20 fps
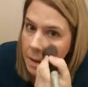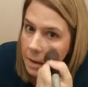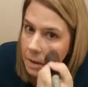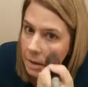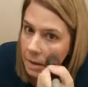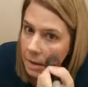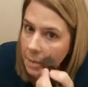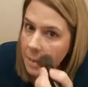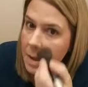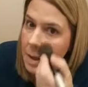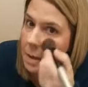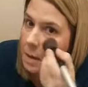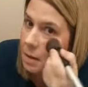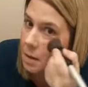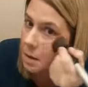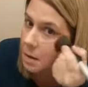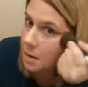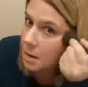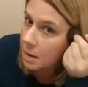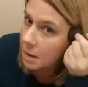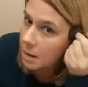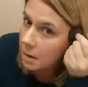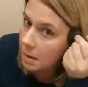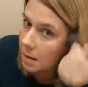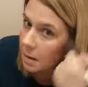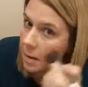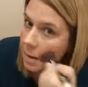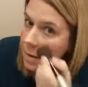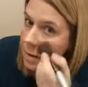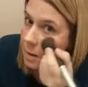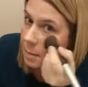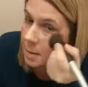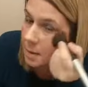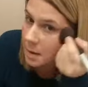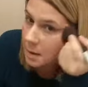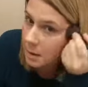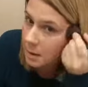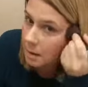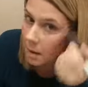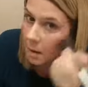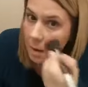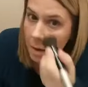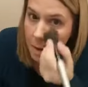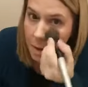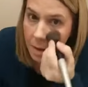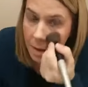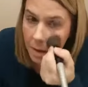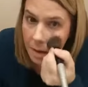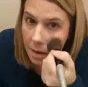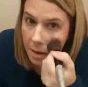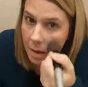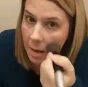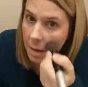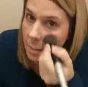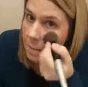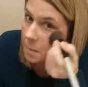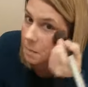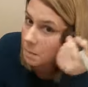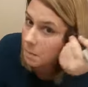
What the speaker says: A little bit here, a little bit there. Up,